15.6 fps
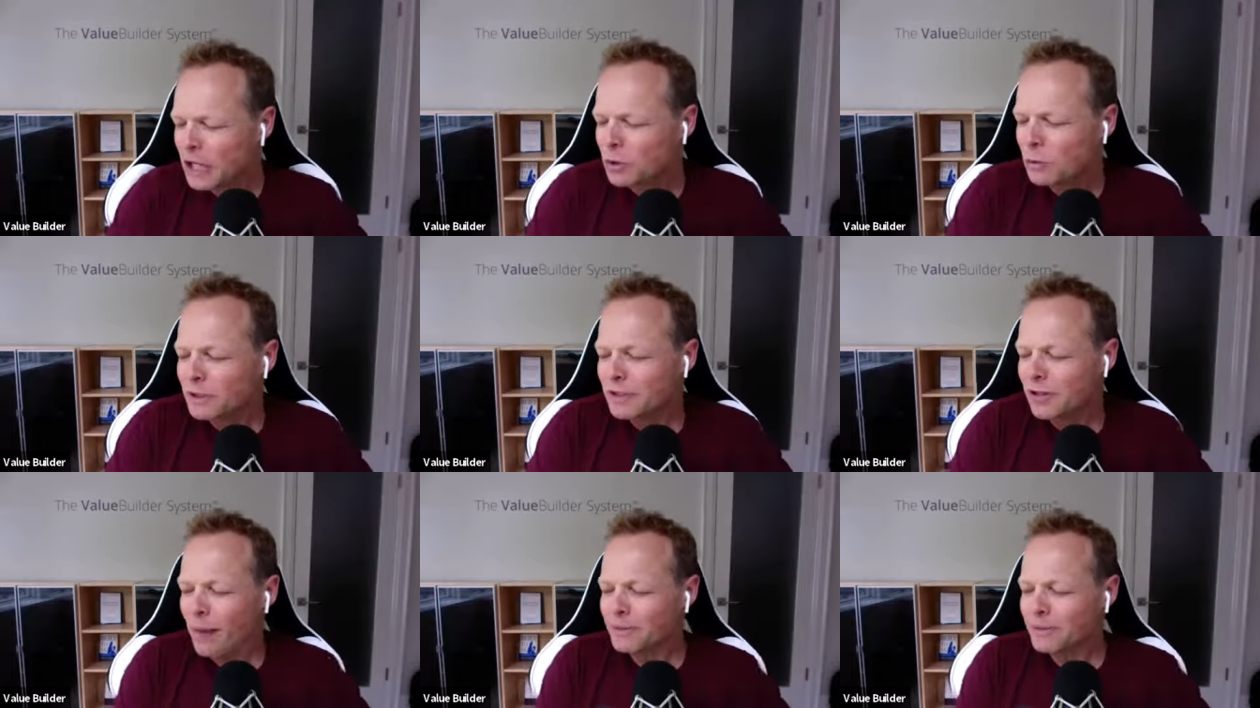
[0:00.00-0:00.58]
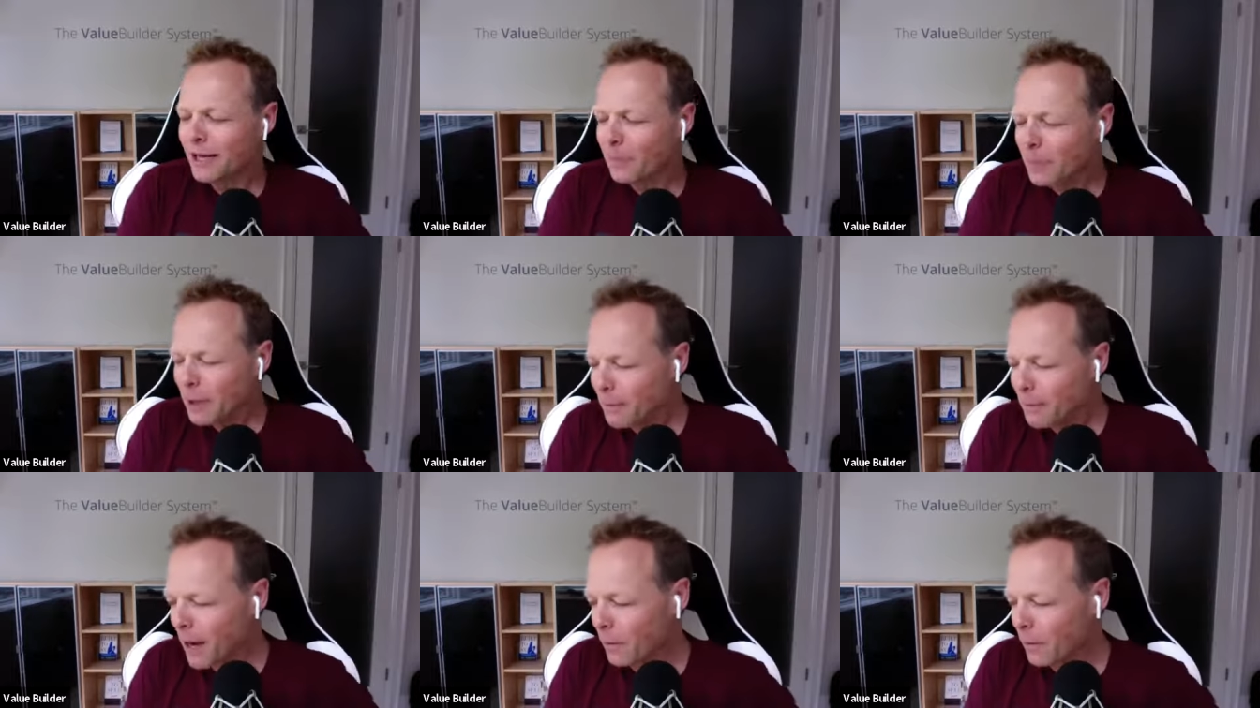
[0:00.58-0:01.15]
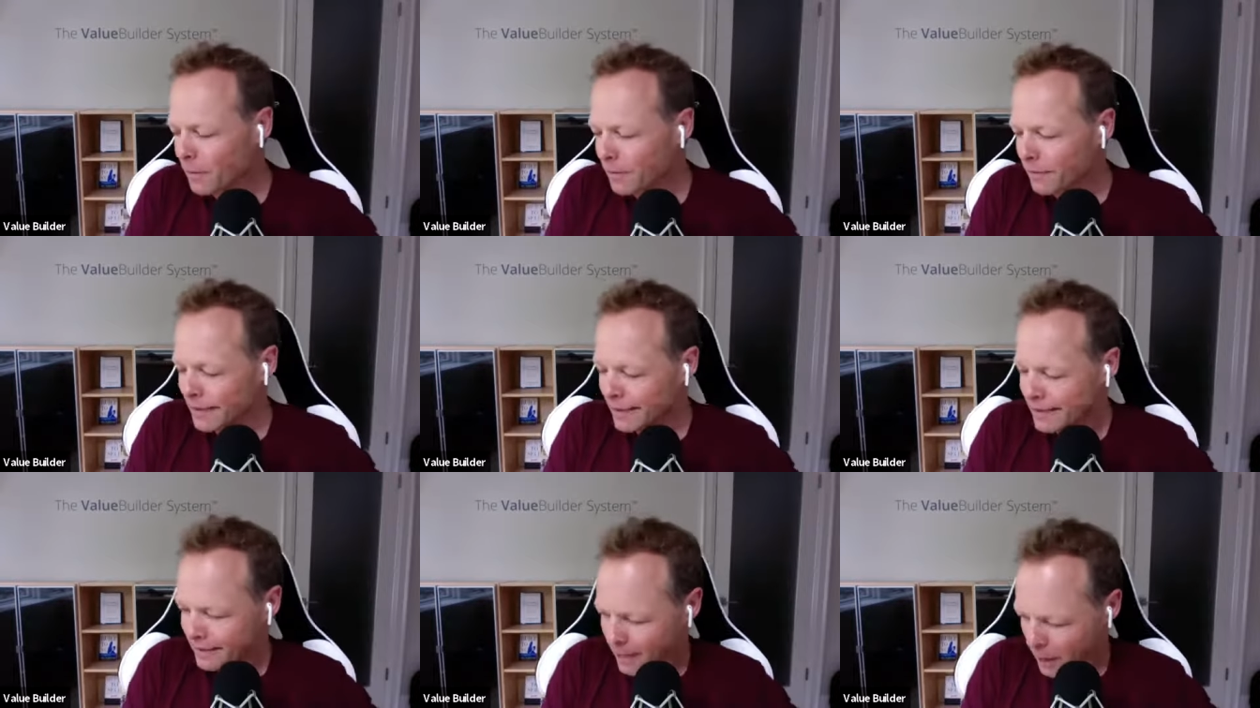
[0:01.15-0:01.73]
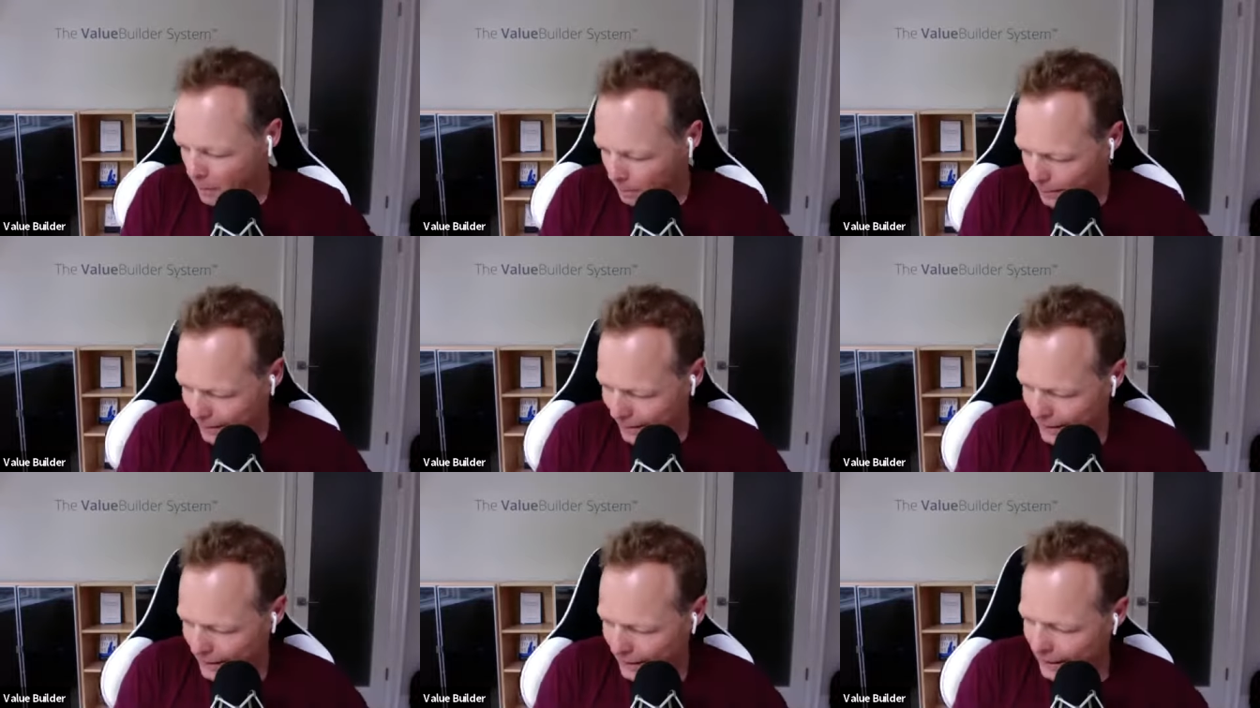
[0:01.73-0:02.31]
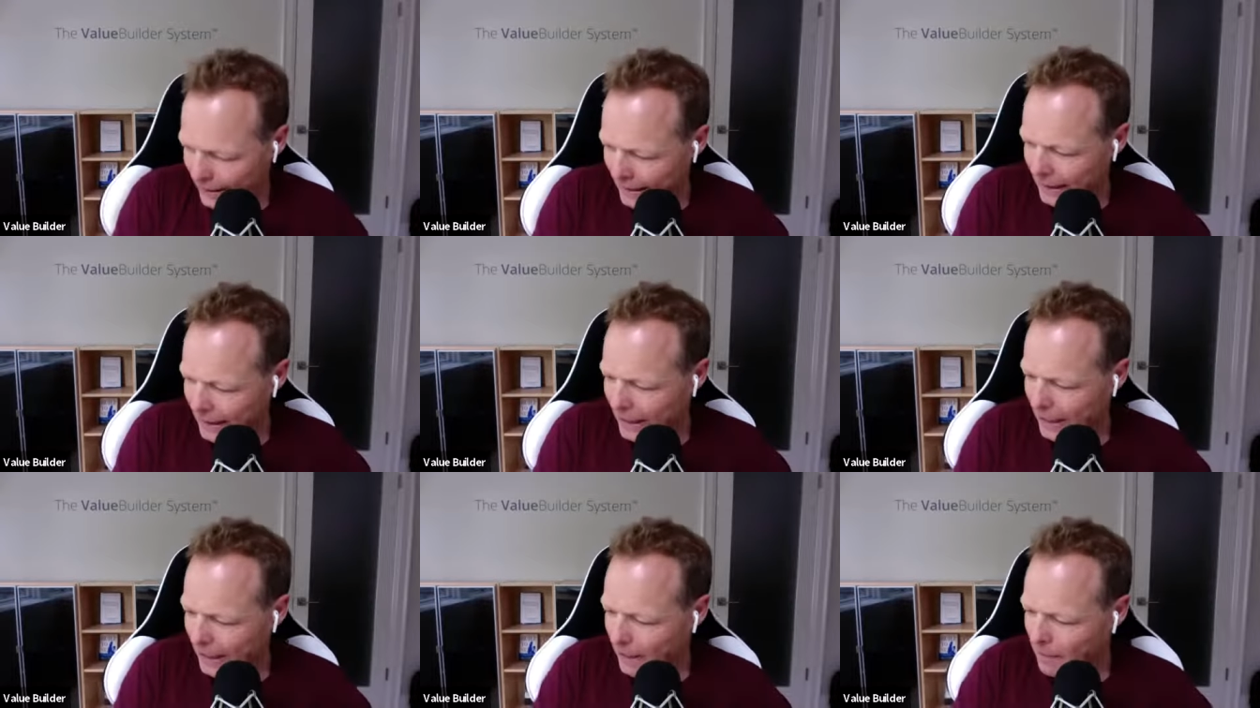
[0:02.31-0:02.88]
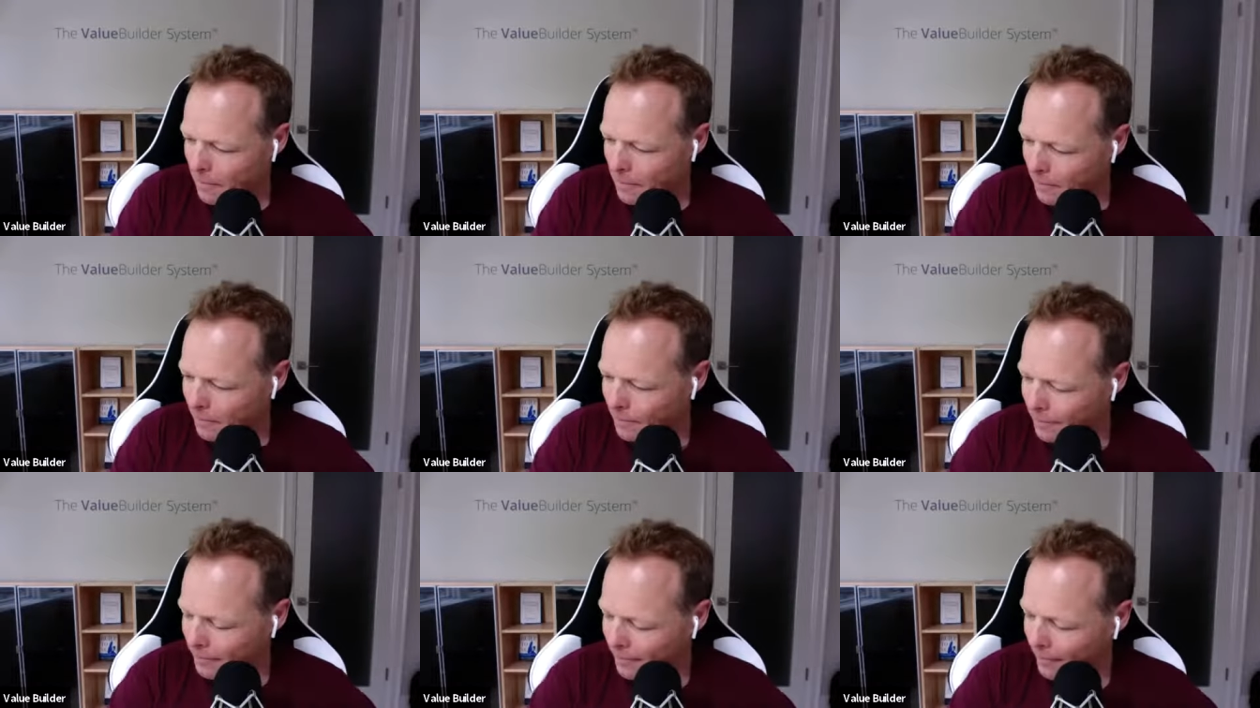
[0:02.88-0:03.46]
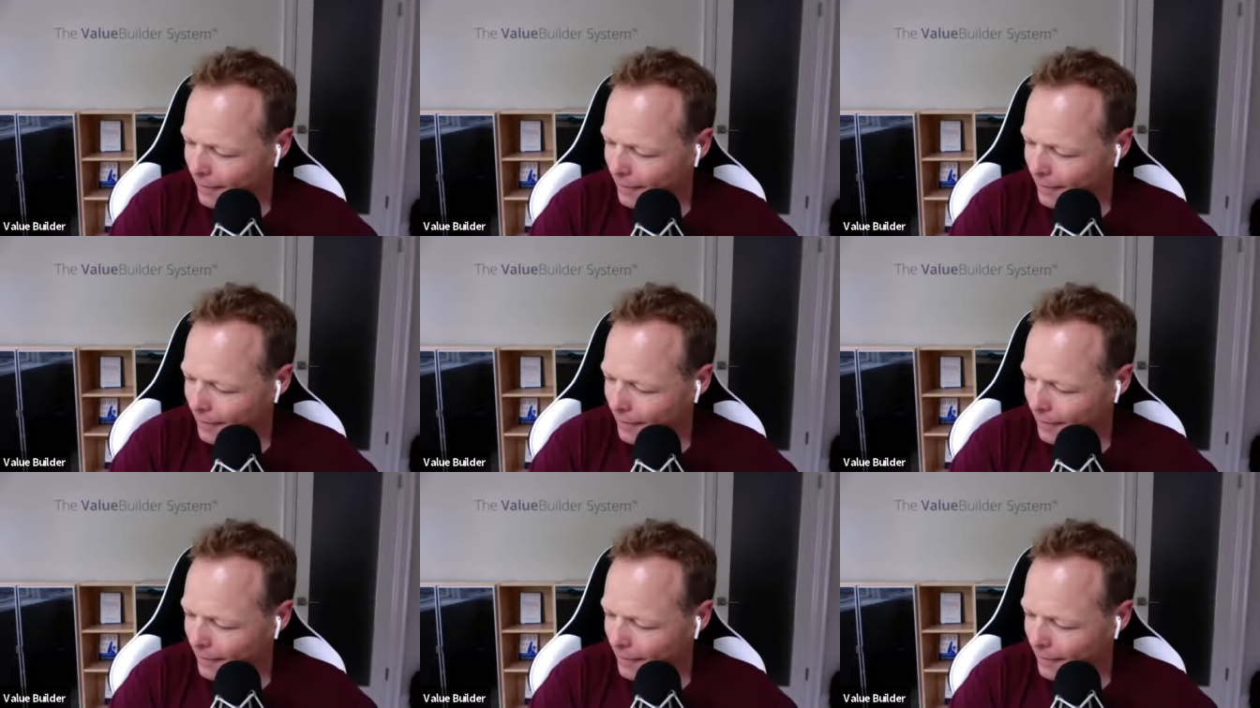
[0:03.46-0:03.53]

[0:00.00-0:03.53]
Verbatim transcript: So, Tom, tell me about this company um,